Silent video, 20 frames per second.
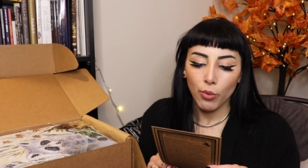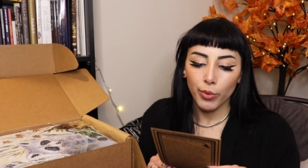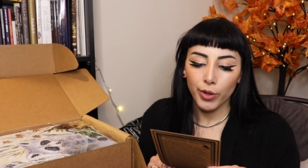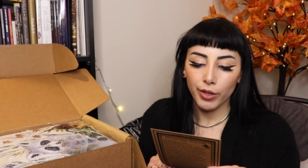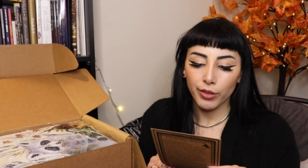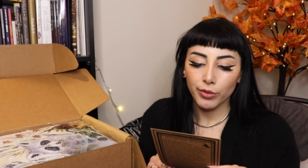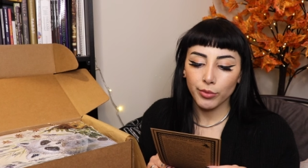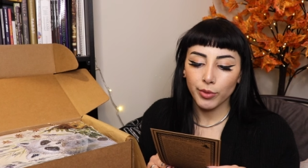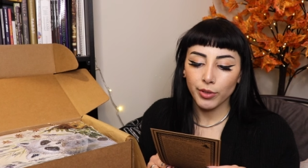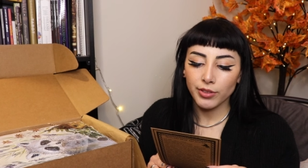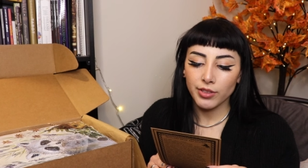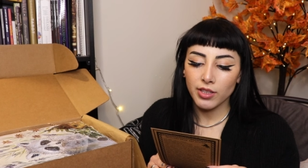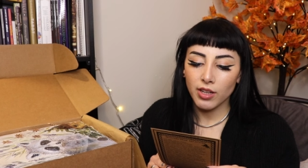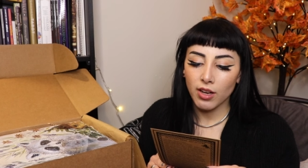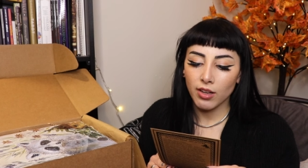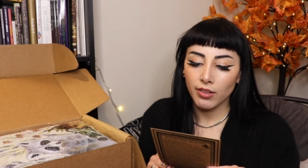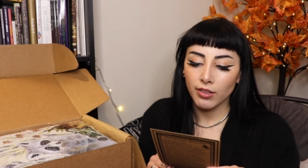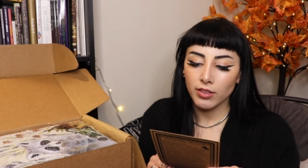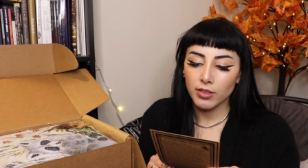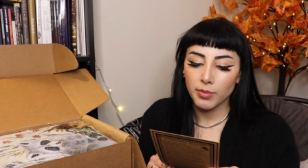We are thrilled and
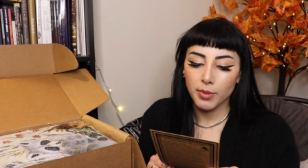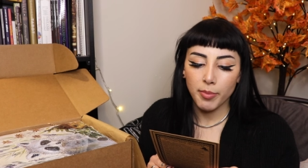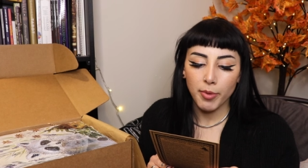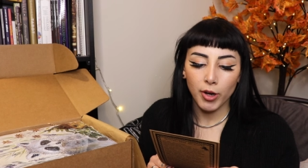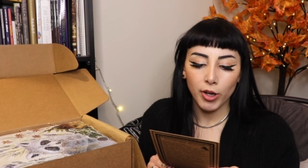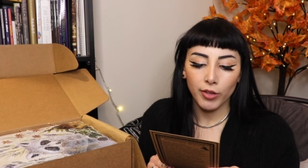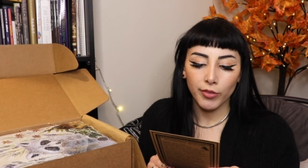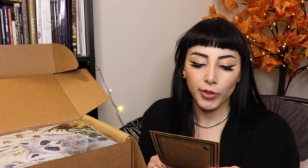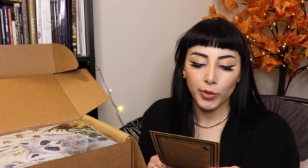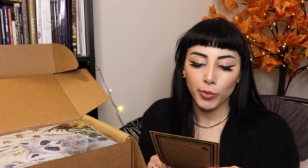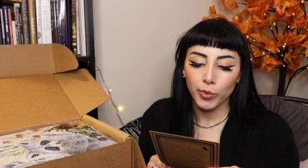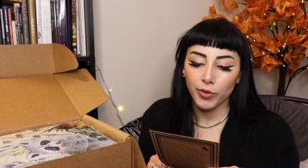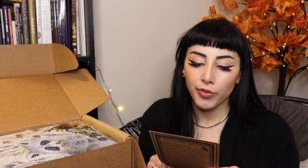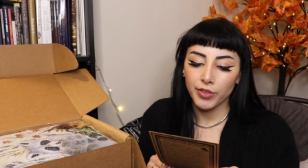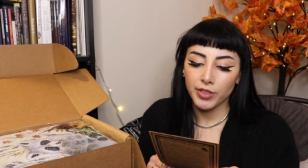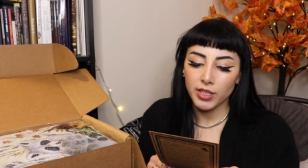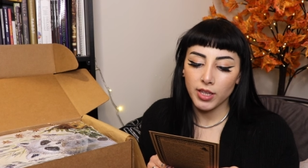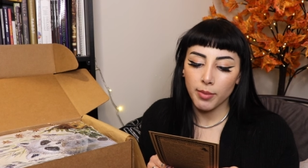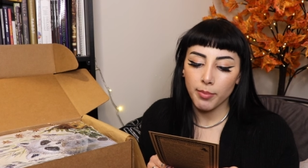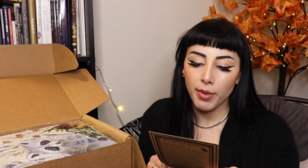honored to be part of your Wolf
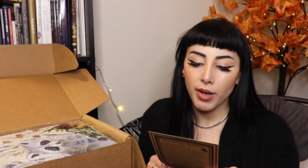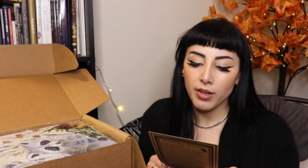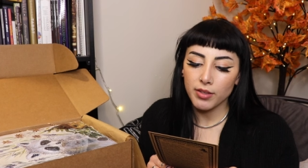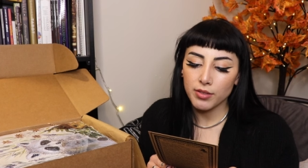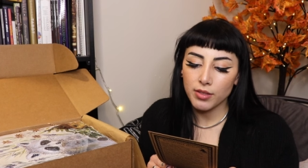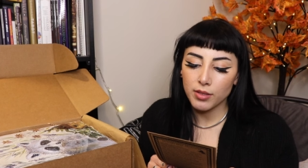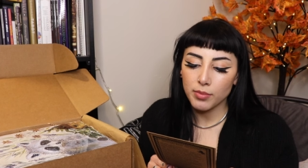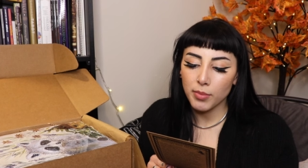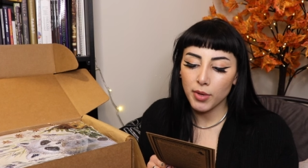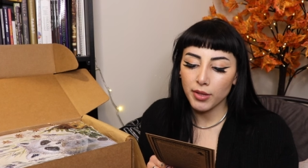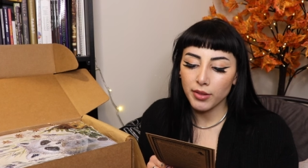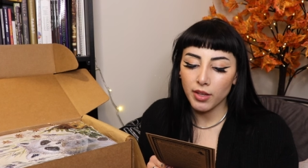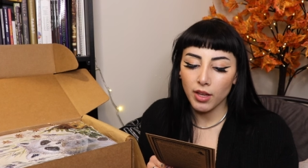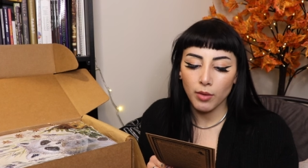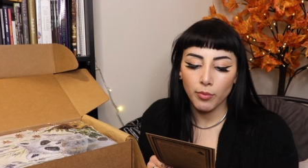and Thyme box this month,